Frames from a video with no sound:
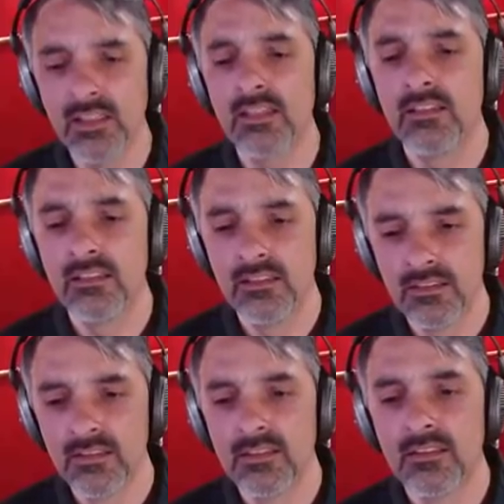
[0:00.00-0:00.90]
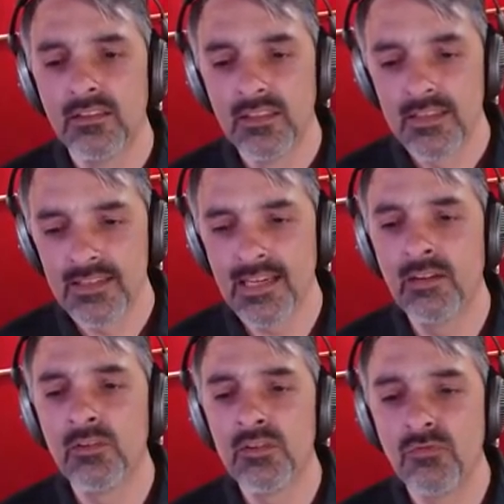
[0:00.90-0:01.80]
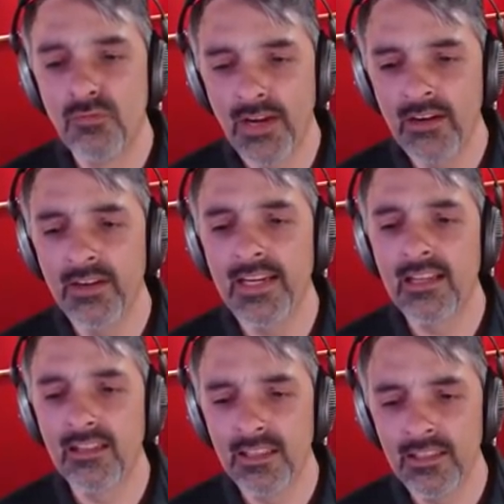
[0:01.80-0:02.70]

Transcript: So now Sounds I'm using the mic clear.